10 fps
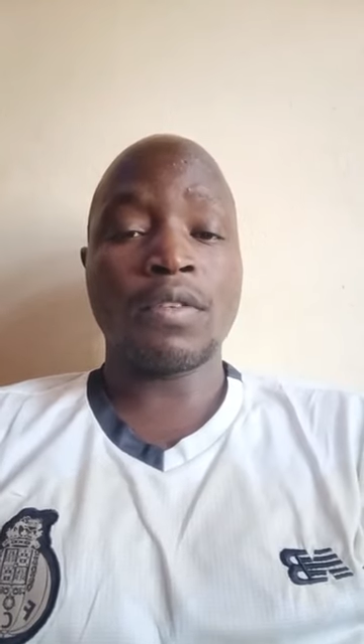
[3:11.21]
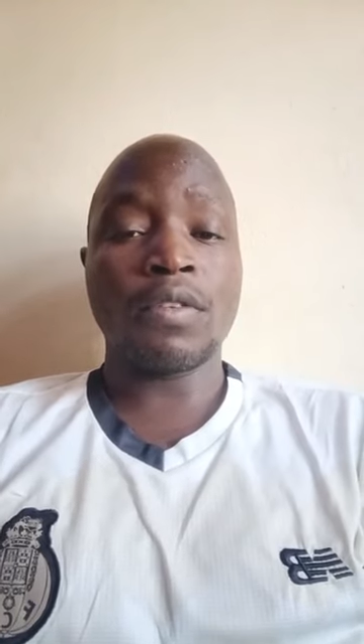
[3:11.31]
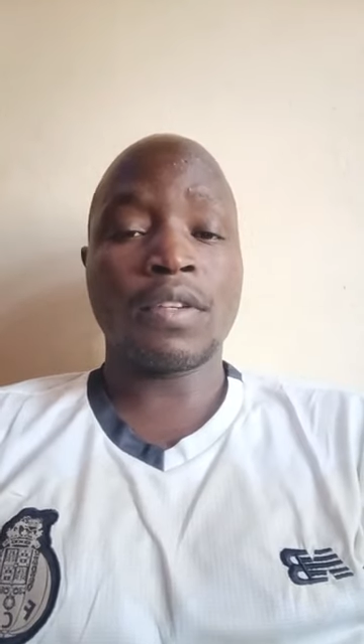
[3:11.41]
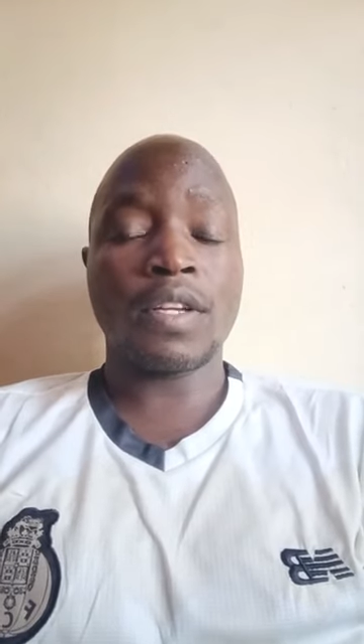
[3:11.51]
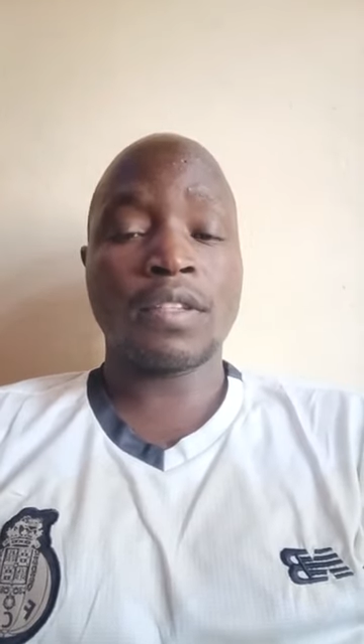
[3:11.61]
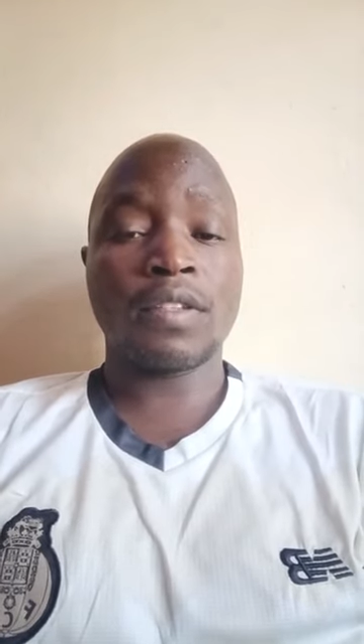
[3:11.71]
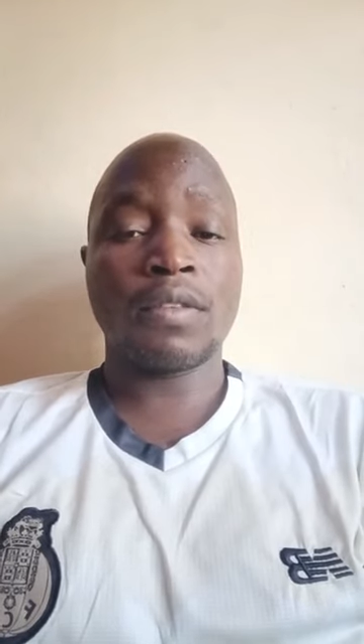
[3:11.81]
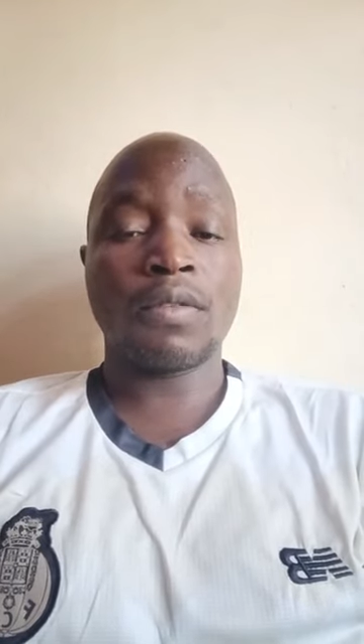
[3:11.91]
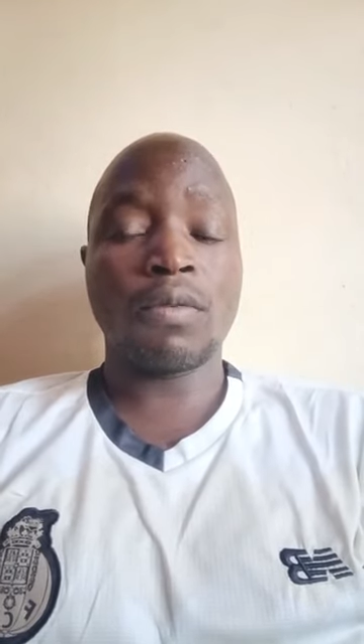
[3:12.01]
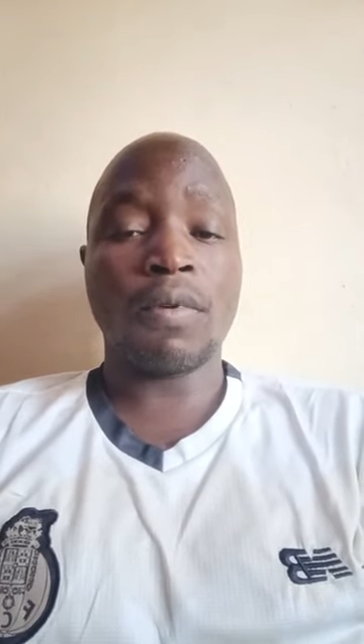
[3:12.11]
doctors
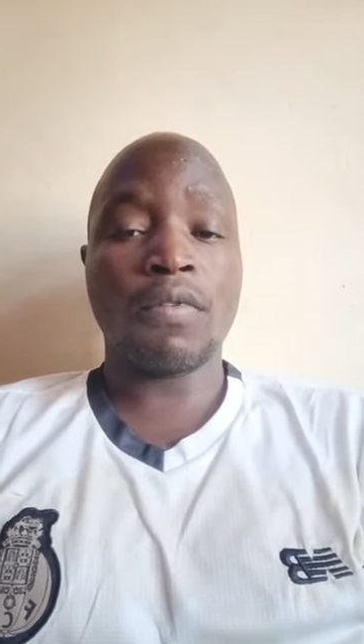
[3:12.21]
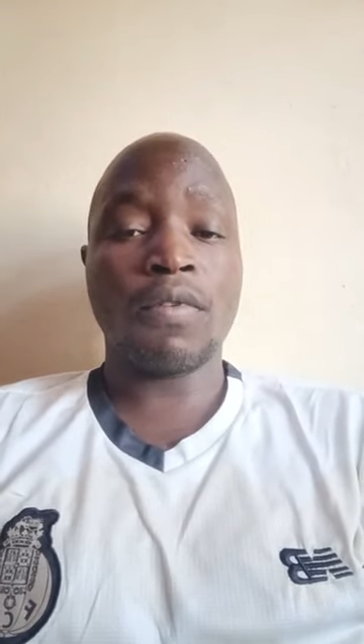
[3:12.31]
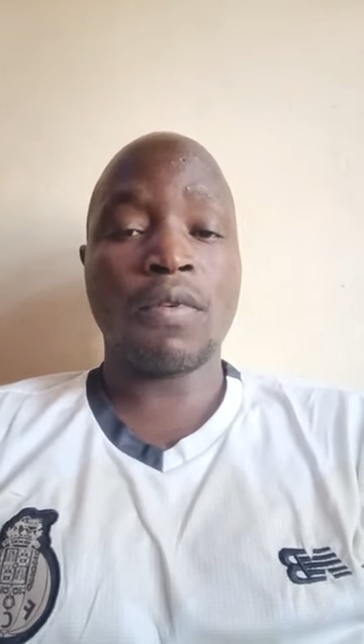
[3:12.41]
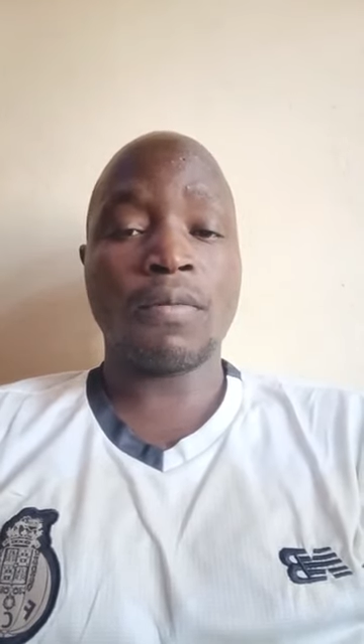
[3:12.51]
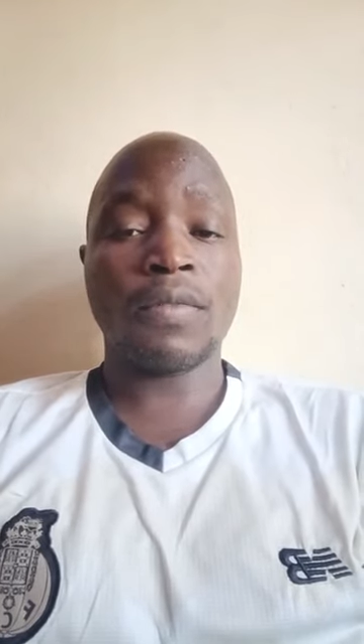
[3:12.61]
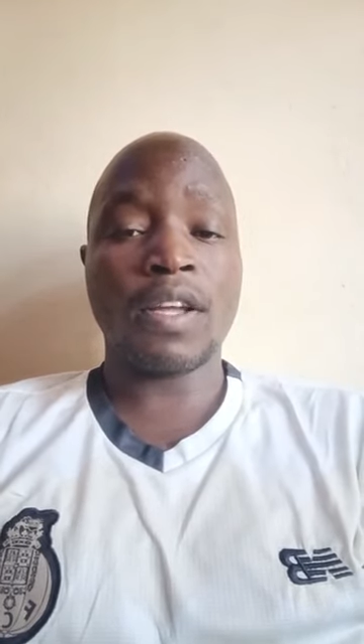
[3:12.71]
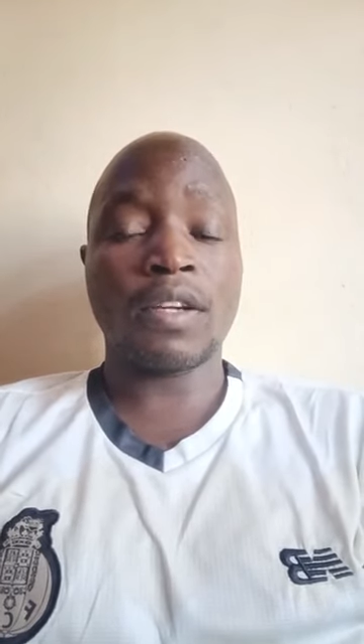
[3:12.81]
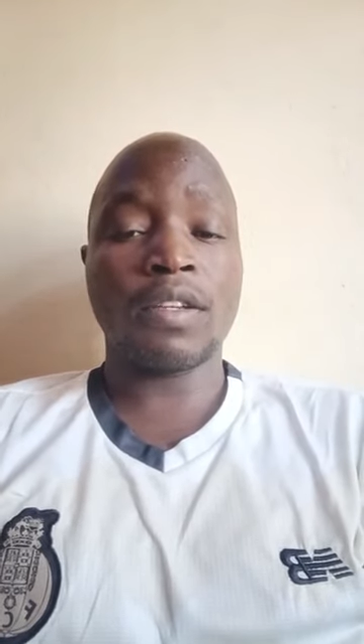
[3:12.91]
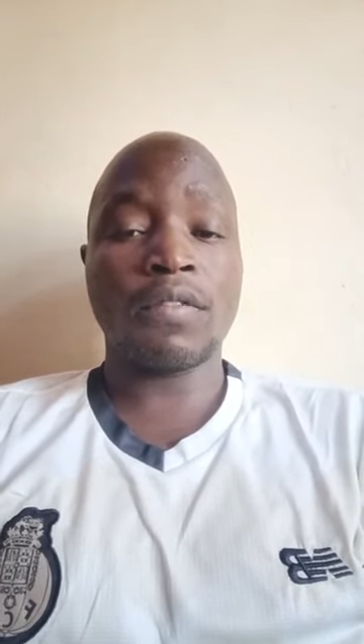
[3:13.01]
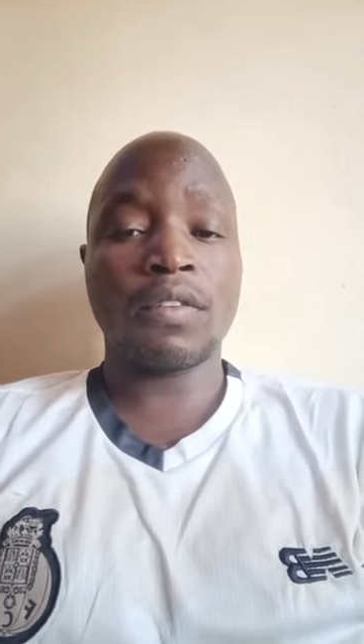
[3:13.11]
to perform the
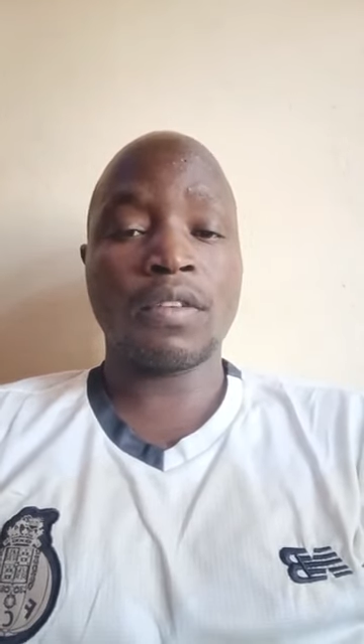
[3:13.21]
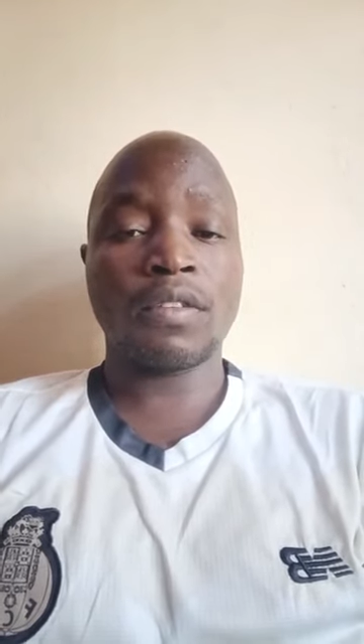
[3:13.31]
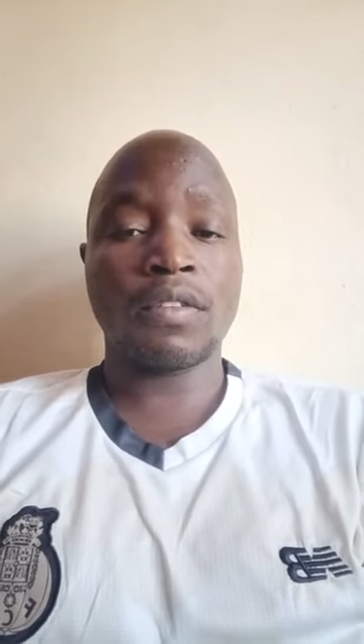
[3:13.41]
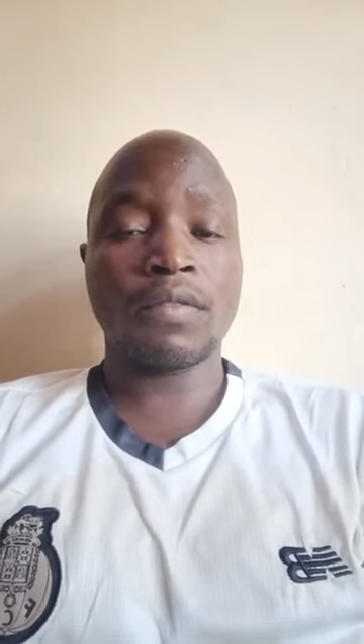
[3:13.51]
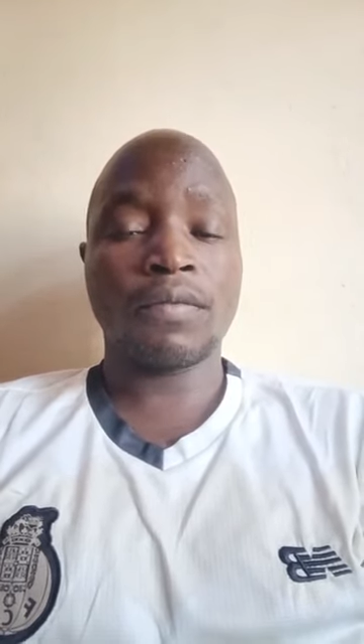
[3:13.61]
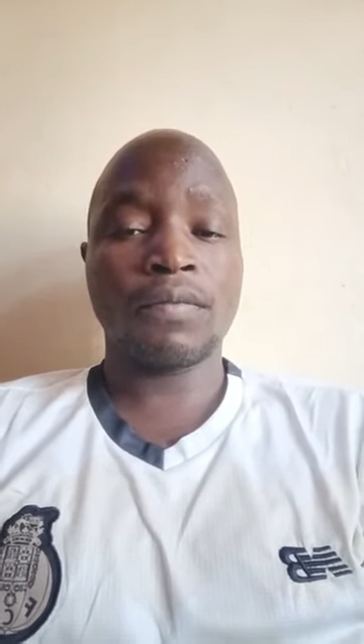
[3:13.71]
activities.